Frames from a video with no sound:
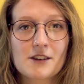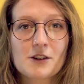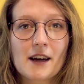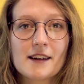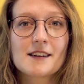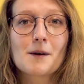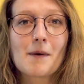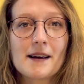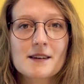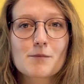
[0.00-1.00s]
to create an
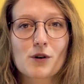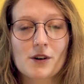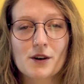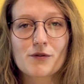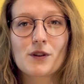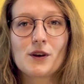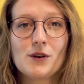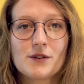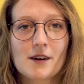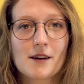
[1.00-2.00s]
amazing product for the
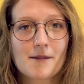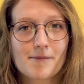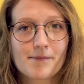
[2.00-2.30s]
user.